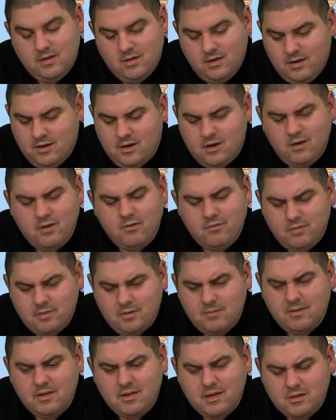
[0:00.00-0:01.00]
you know, it was
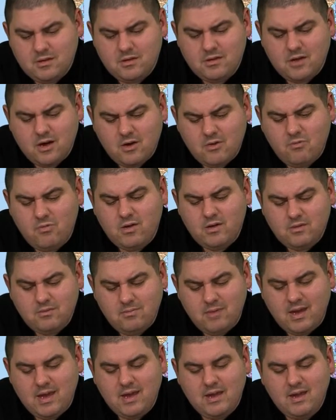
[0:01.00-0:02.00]
something that stuck with
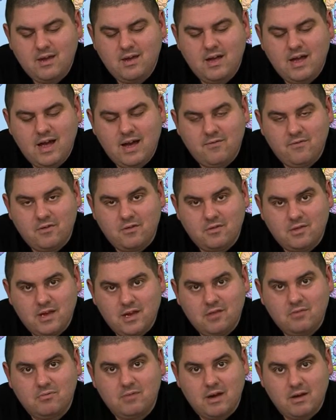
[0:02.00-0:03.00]
me ever
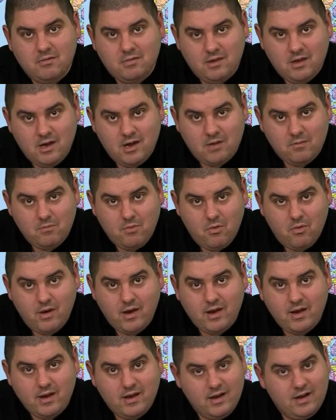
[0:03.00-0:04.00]
since when I was a young
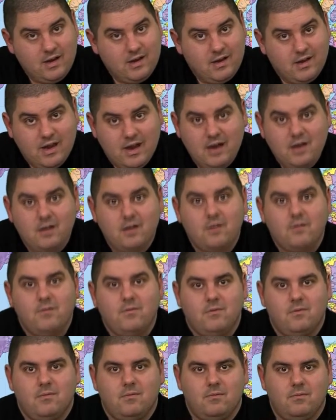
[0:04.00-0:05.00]
boy. And it kind of
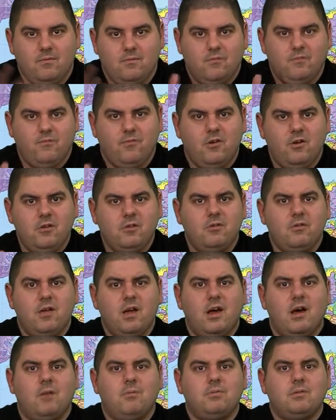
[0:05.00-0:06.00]
further
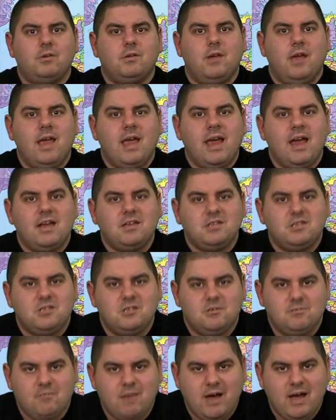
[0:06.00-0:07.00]
helped add
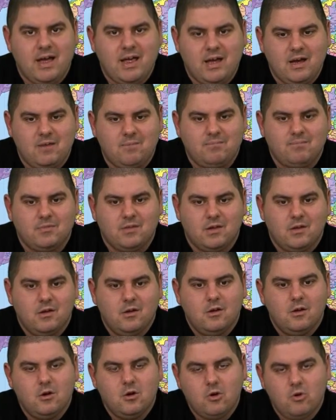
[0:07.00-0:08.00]
to my um,
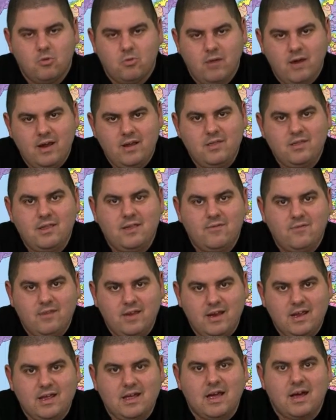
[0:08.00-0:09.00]

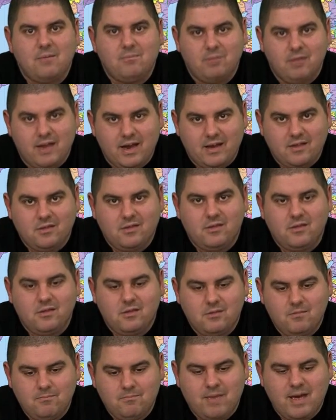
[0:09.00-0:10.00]
creativity
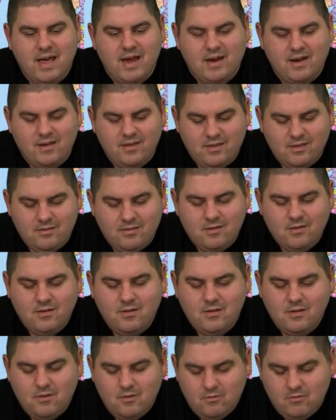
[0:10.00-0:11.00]
complexes back in
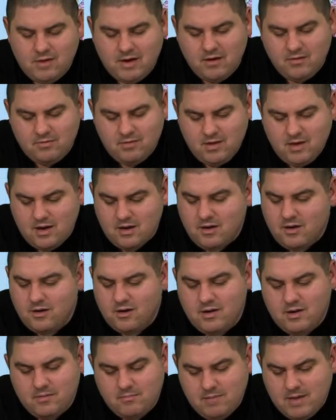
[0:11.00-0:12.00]
when I was younger.
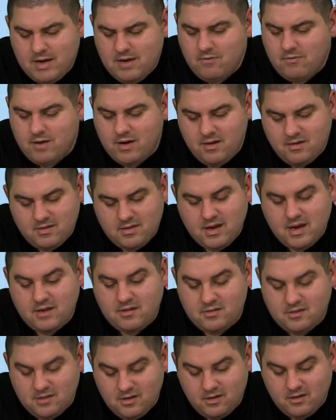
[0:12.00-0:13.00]
And in many ways, I
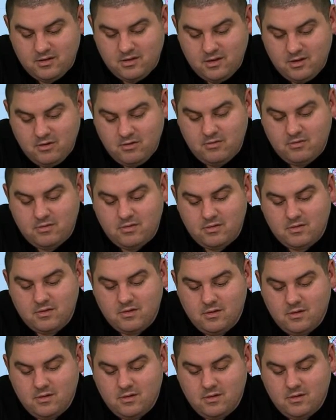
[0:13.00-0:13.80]
still use